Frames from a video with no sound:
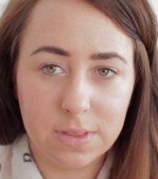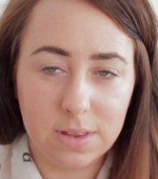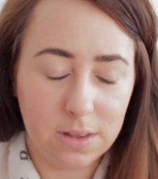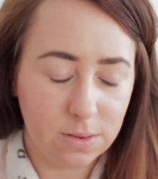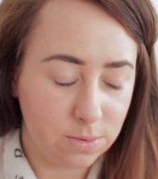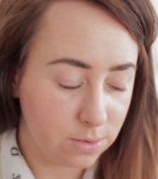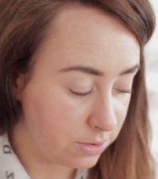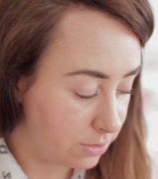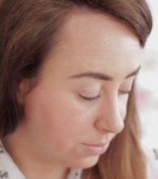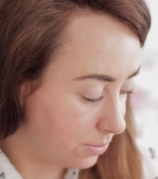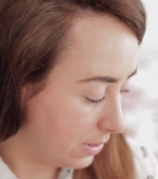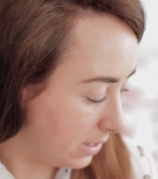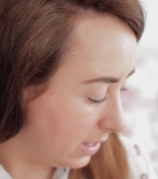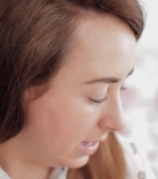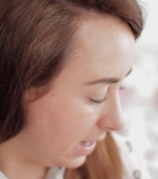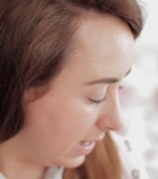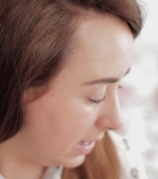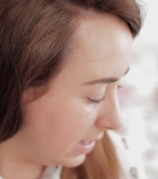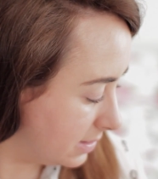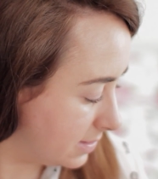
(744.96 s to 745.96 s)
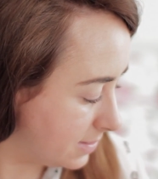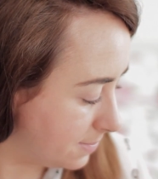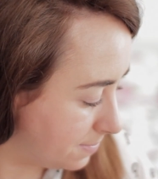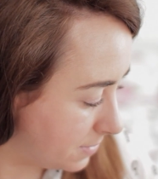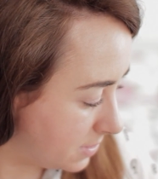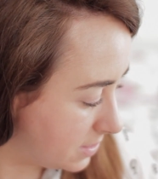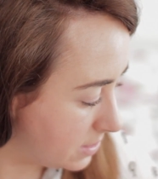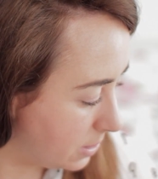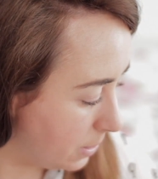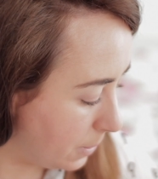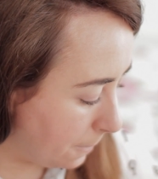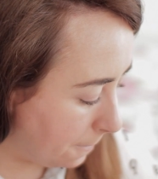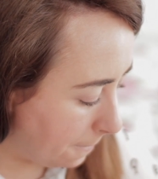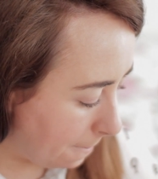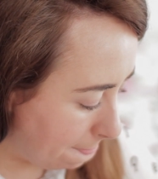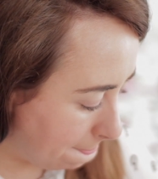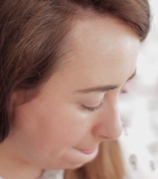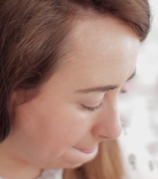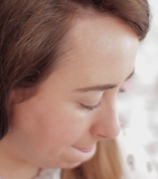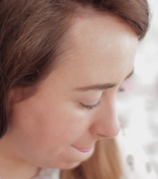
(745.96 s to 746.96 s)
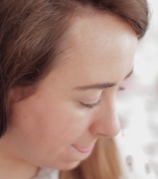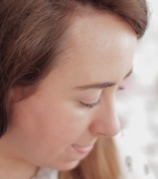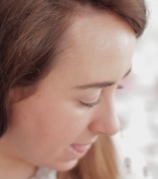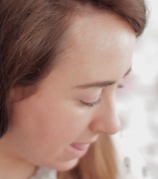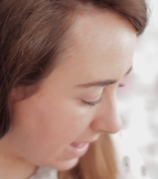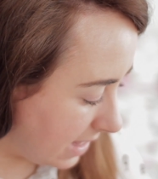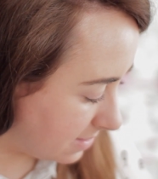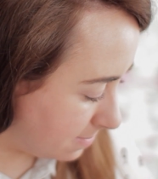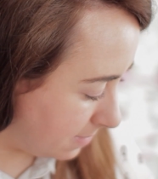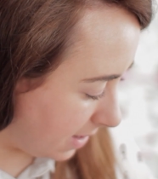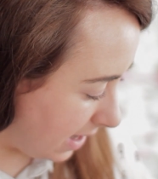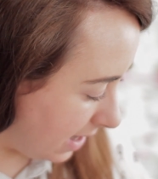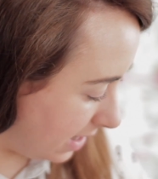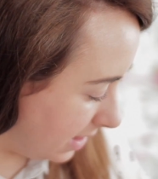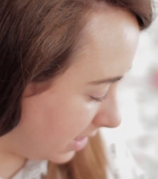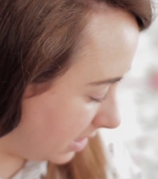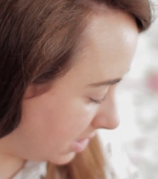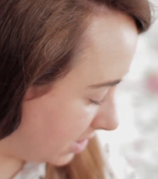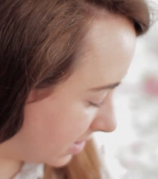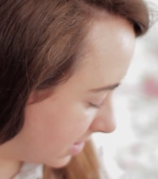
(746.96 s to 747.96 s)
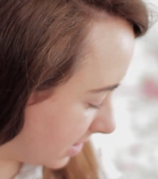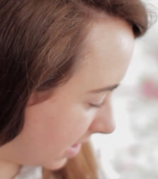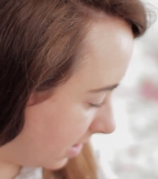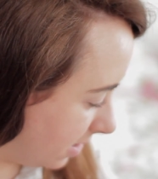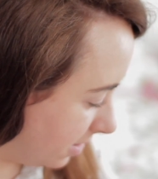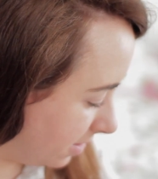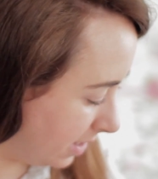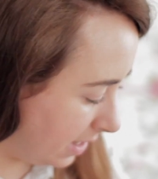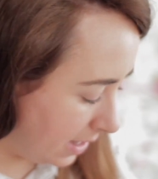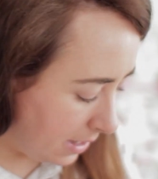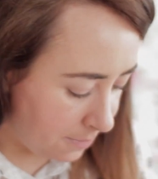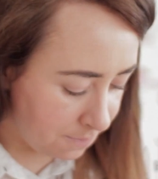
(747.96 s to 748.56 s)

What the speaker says: These ones are really nice. So that's my eyelashes curled.